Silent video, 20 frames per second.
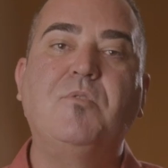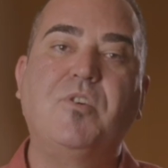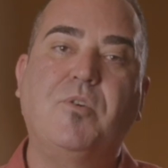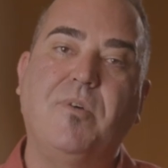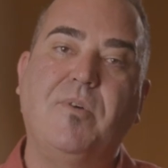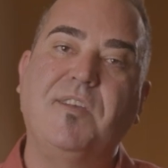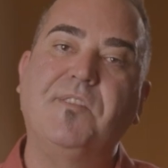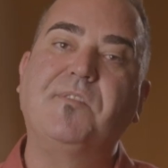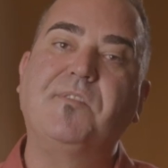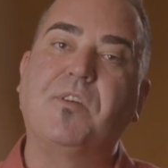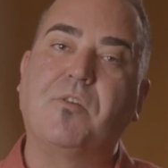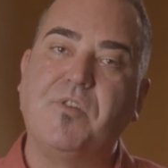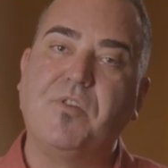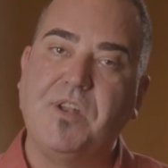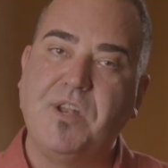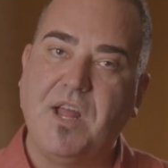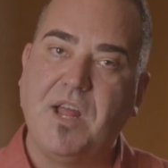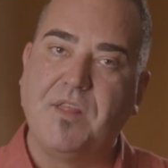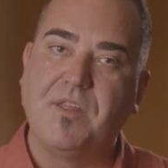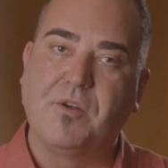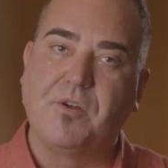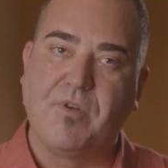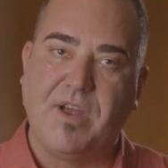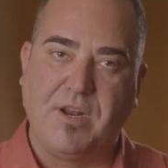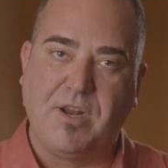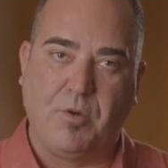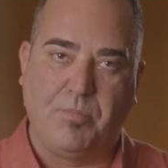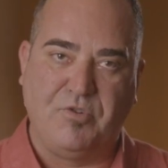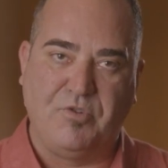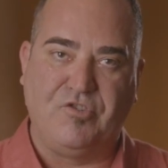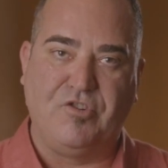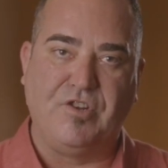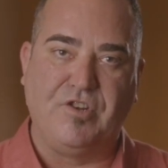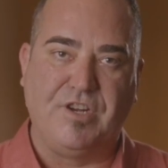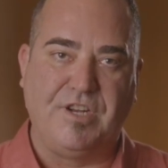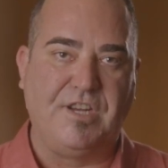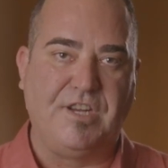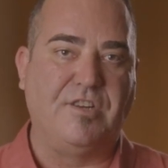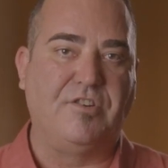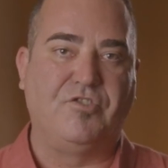requests are another great
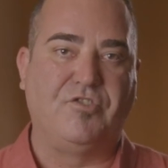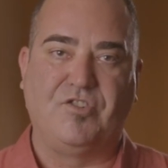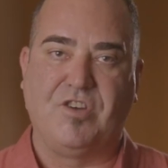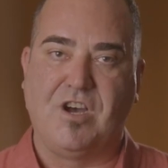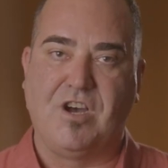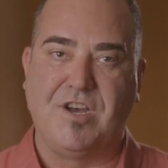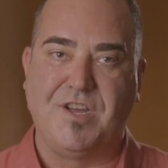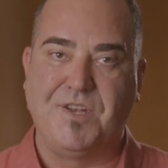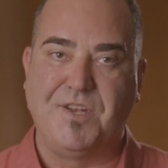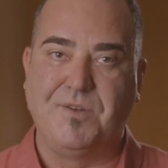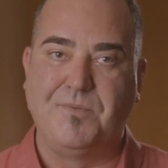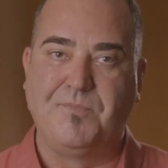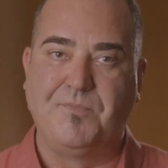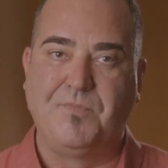opportunity to shine.